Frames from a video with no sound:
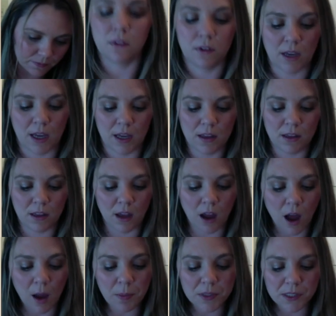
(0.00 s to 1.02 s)
Okay, the
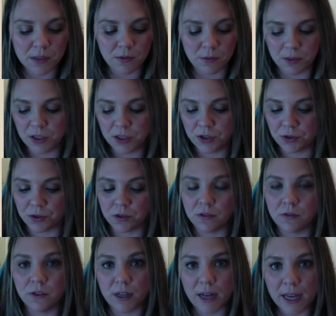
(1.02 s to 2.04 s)
opposite would be true
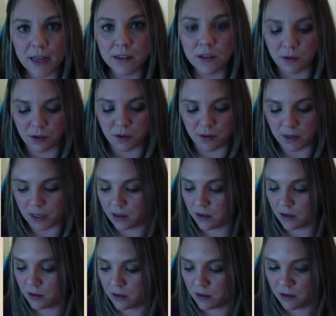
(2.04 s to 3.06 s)
for an exothermic.
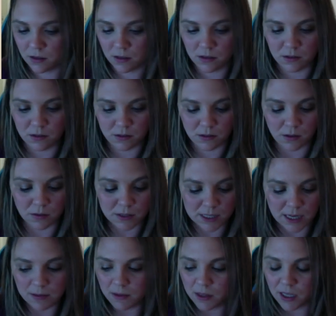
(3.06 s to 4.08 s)
So
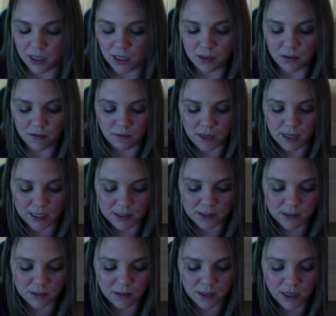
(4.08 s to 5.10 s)
same thing, right? I
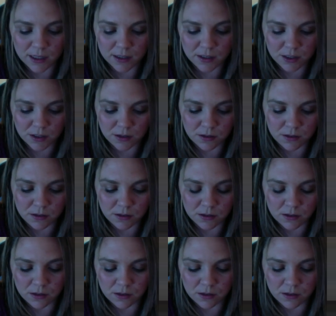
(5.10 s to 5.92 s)
still had to